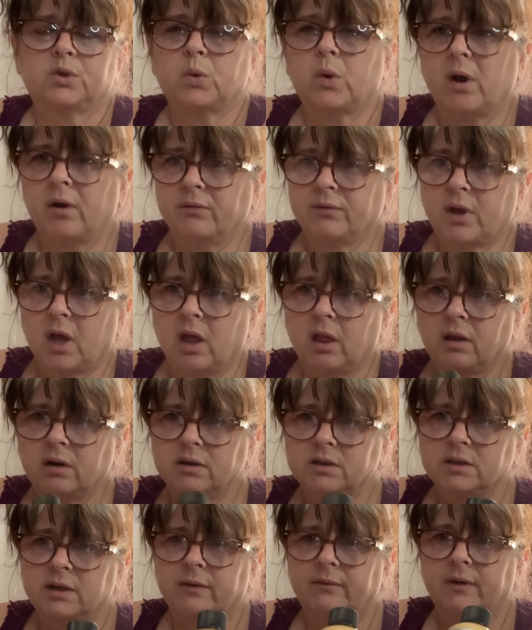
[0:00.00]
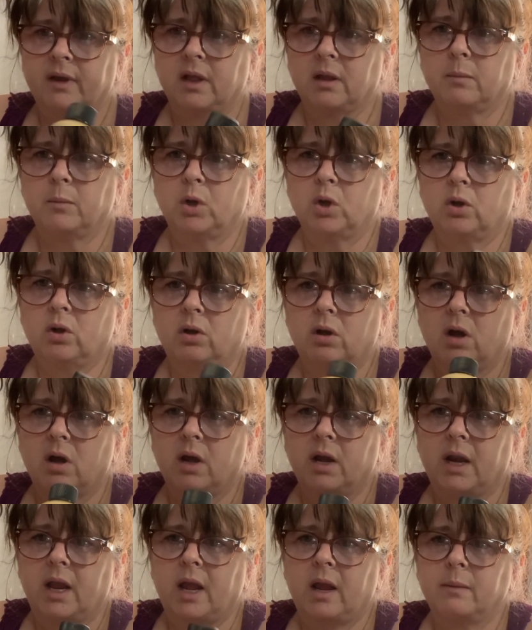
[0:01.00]
12 colors available
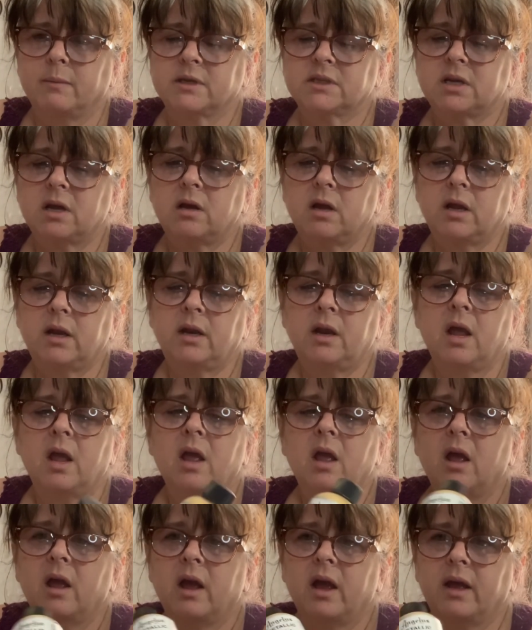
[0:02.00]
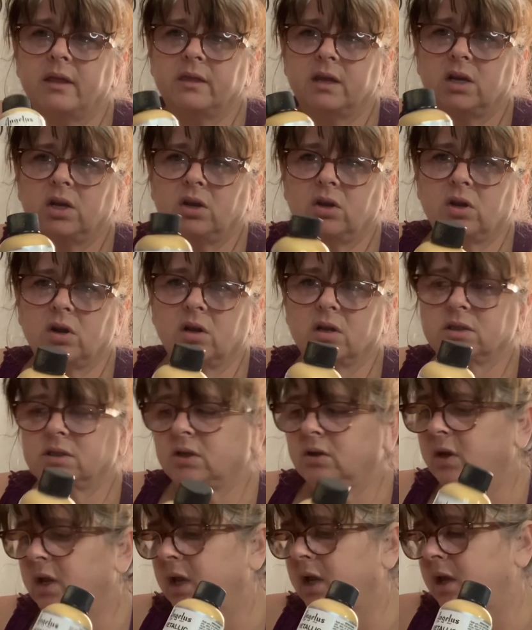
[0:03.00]
on Amazon. And then you can
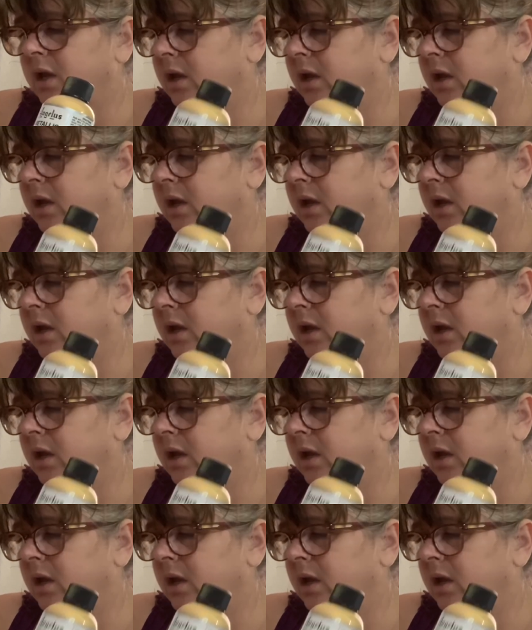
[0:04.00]
also get